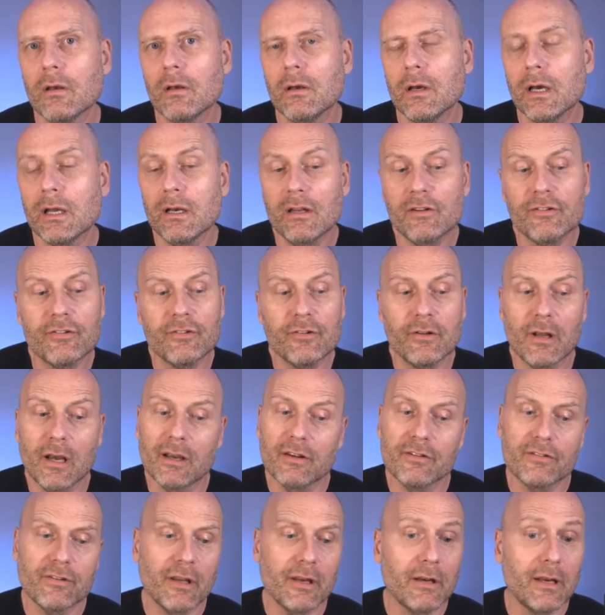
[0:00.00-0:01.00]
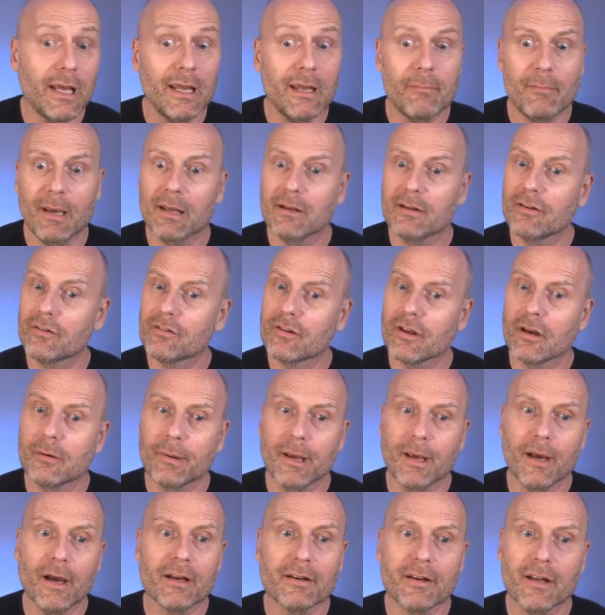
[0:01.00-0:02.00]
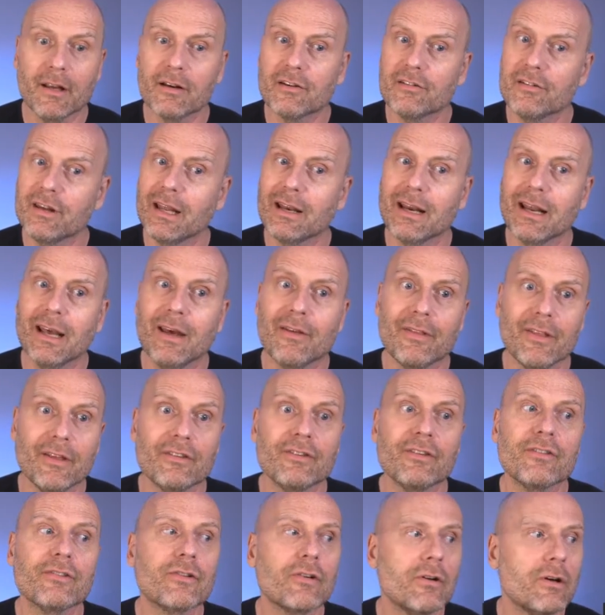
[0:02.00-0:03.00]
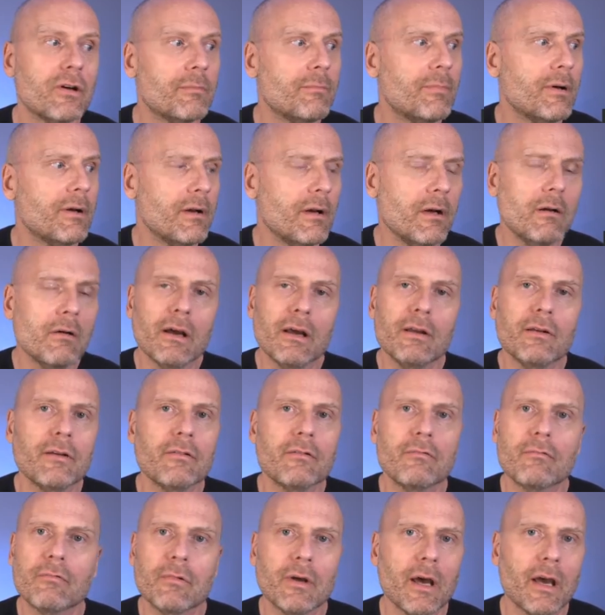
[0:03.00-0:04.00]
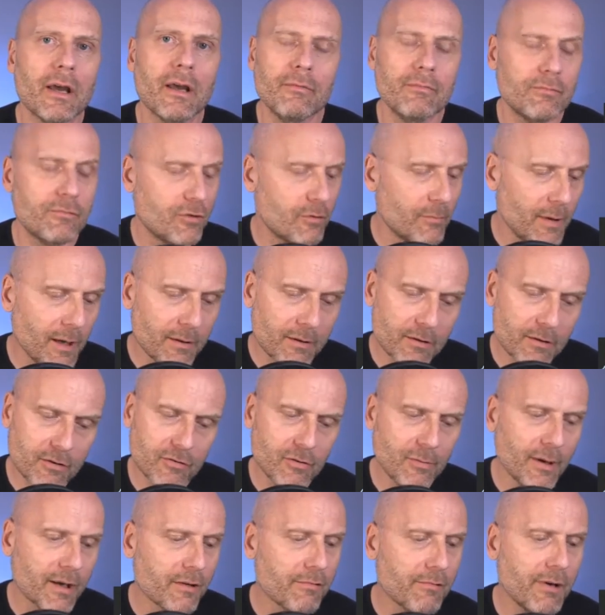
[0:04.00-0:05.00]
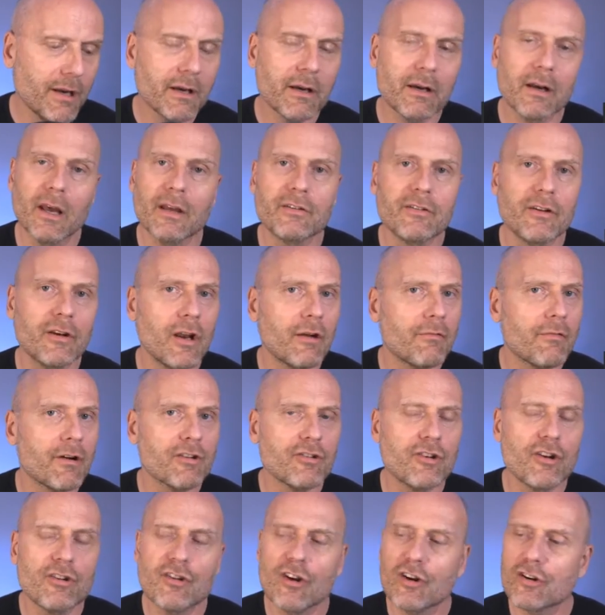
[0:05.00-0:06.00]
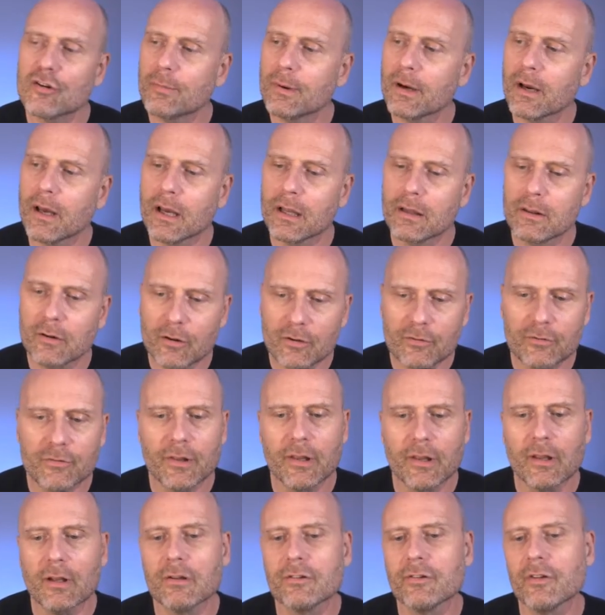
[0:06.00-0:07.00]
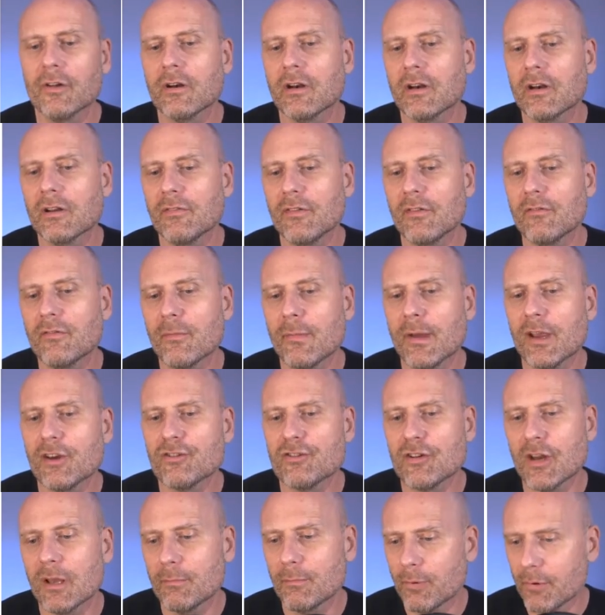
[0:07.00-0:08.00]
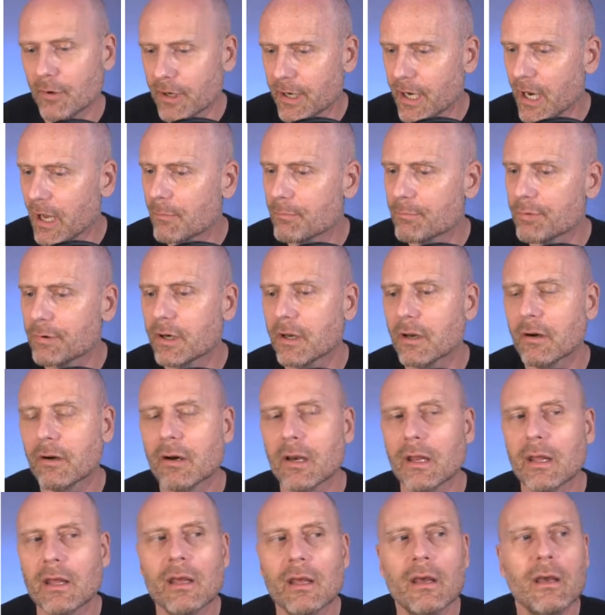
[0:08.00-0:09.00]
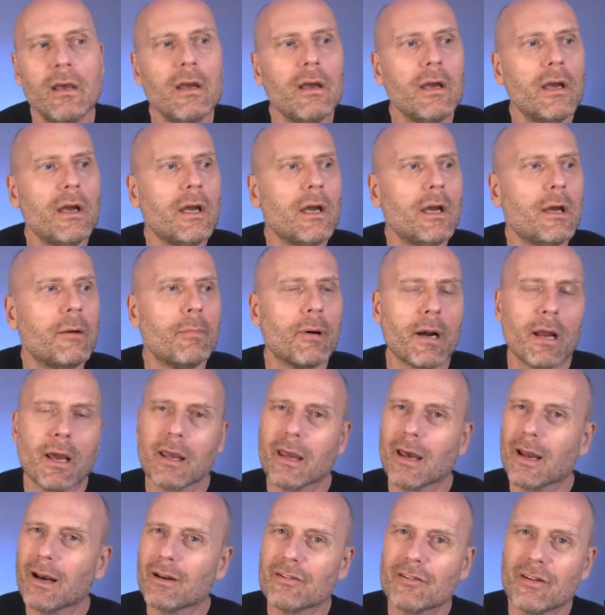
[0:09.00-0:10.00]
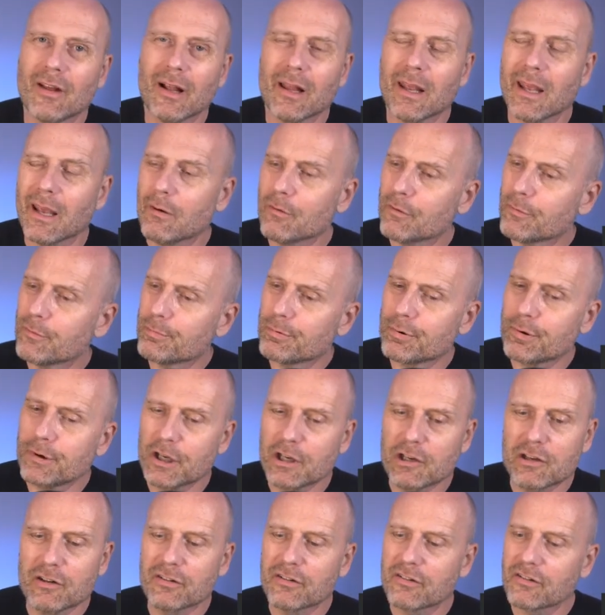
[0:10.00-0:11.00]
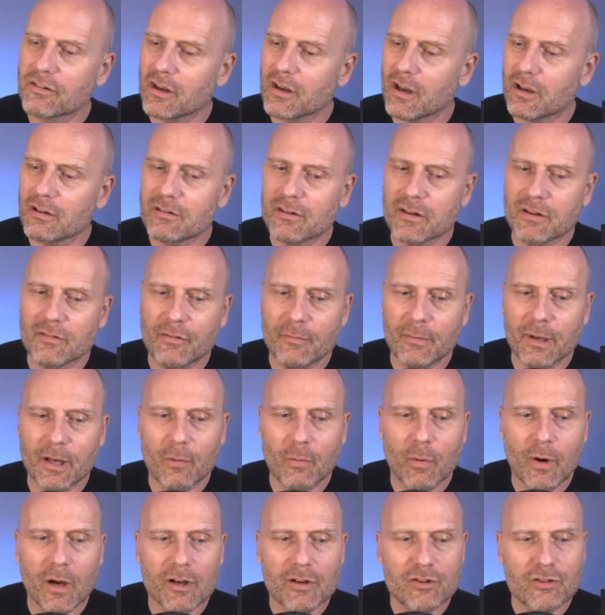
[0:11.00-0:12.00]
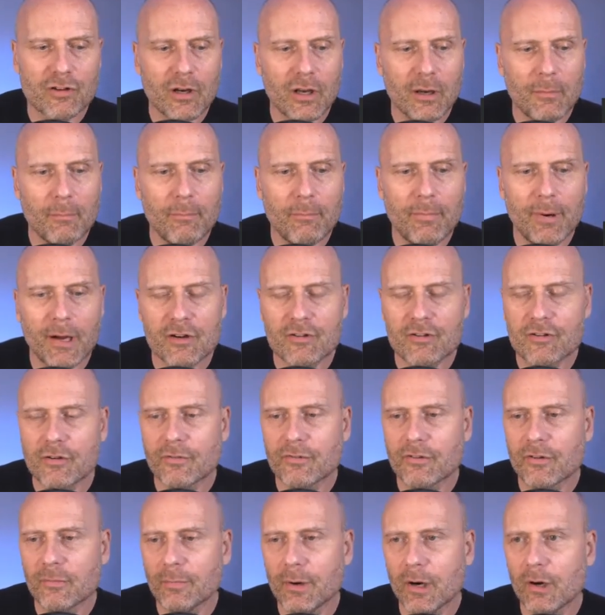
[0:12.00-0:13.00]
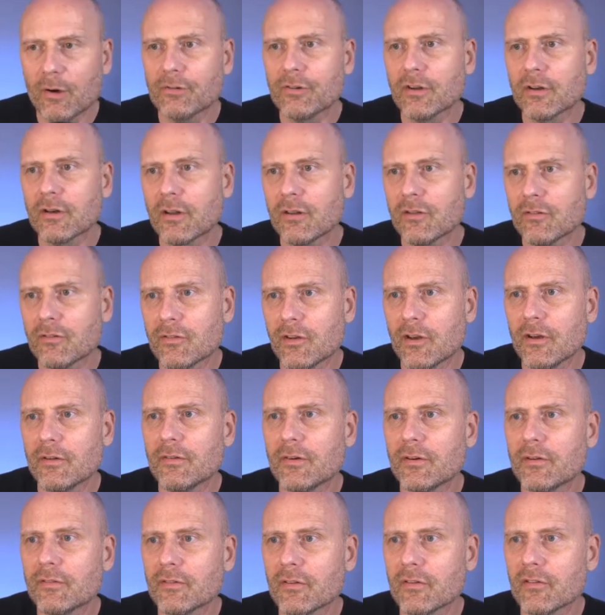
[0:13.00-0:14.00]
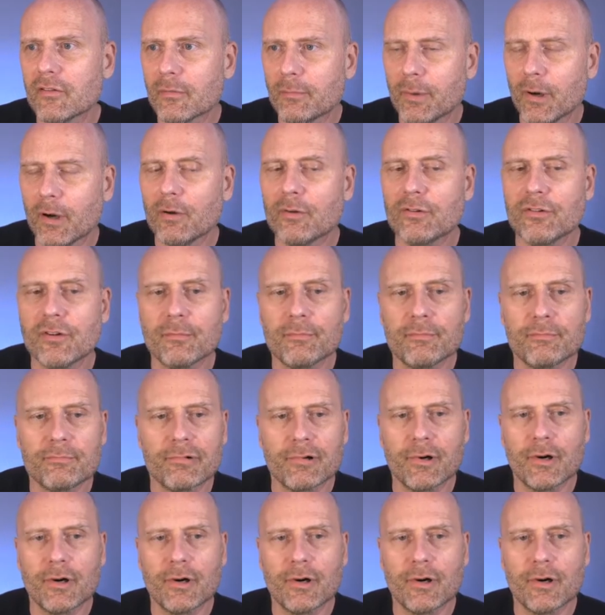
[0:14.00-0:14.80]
And listen, I said, hey, man, this is going to be hard to understand how this is good. But no, I didn't. To my credit, I did not rush to judgment. I looked for the alternative information. I put it out pretty early. But I got to tell you, it was pretty disgusting for me to watch a bunch of supposed conservatives and supposed